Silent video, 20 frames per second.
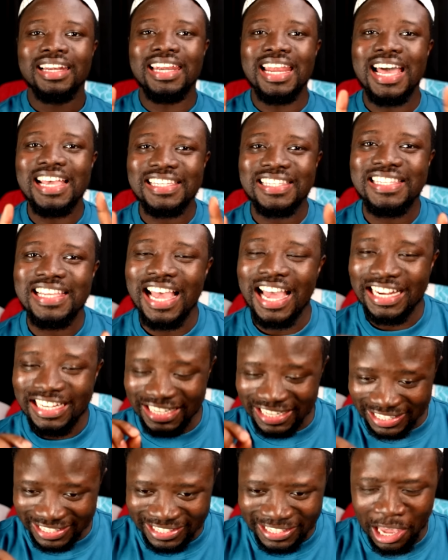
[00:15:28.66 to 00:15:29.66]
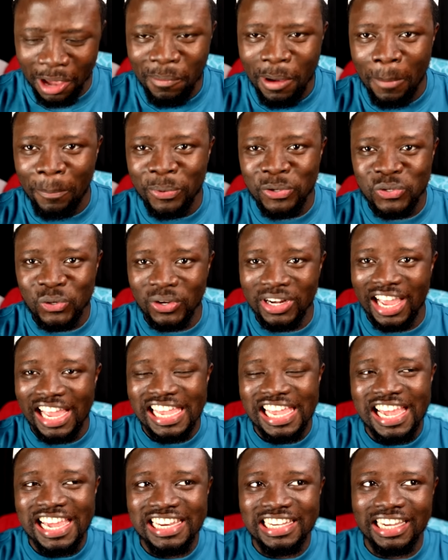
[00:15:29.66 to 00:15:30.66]
Last year, this same episode,
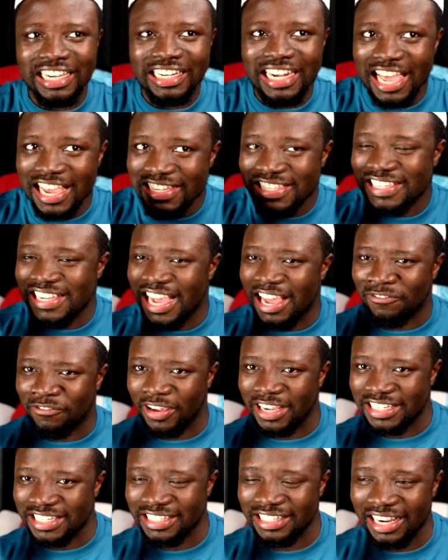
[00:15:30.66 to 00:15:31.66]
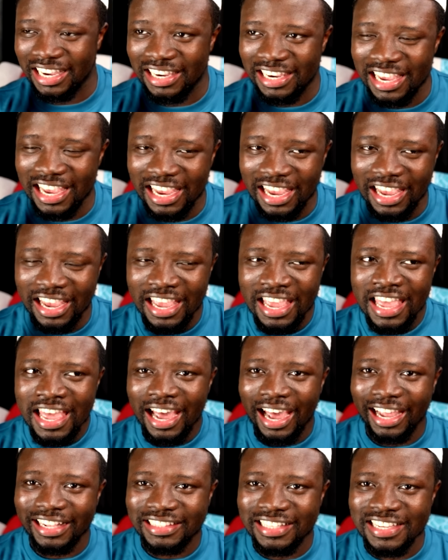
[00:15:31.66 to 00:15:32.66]
last year version, I
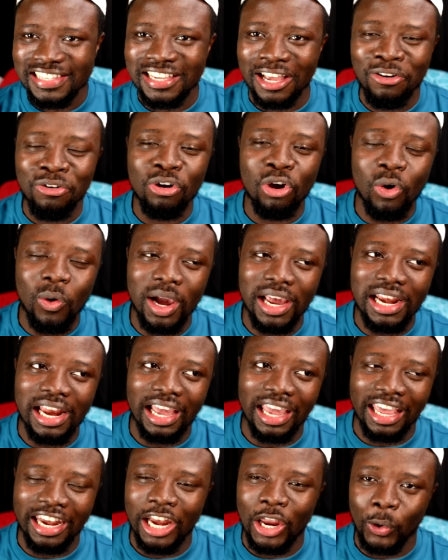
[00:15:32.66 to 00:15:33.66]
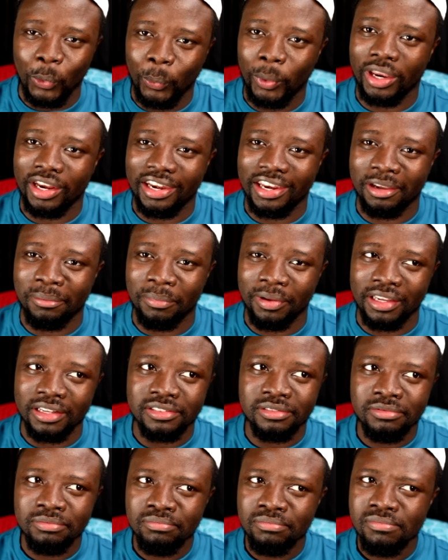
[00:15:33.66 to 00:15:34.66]
think it's Noella and
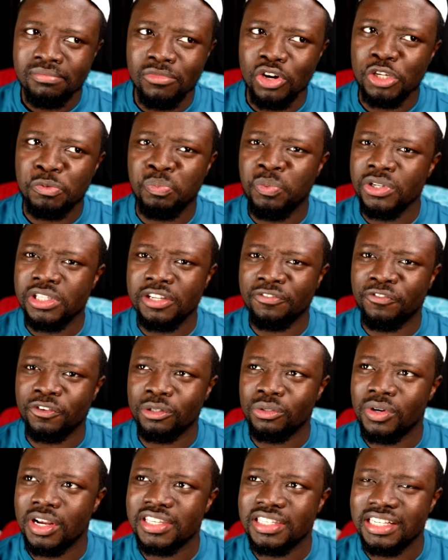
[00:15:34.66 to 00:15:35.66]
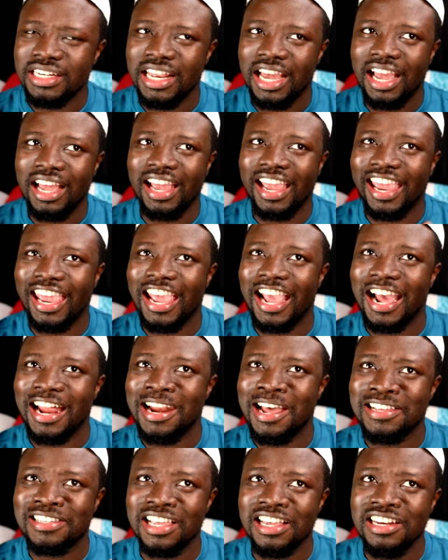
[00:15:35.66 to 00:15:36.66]
winning most beautiful dress. Is that hair
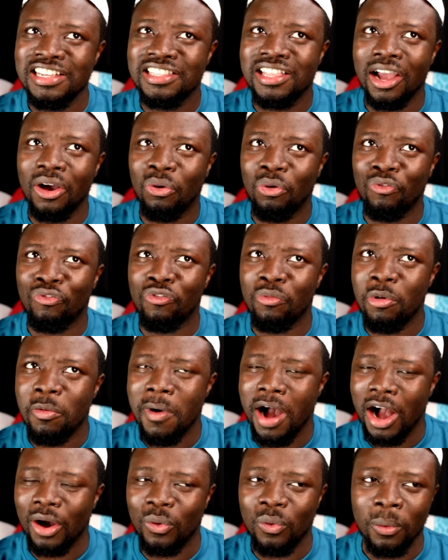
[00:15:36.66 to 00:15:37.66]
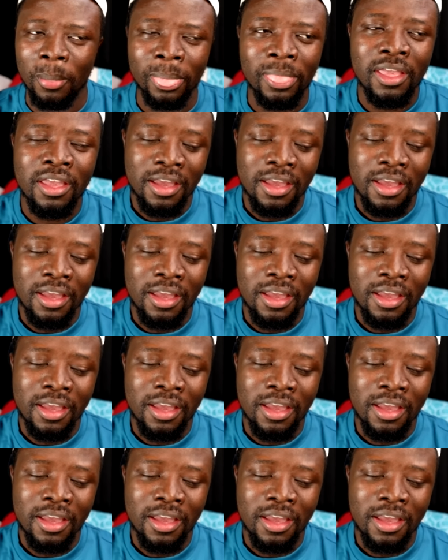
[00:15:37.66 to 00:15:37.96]
and as an itakufu mubaku?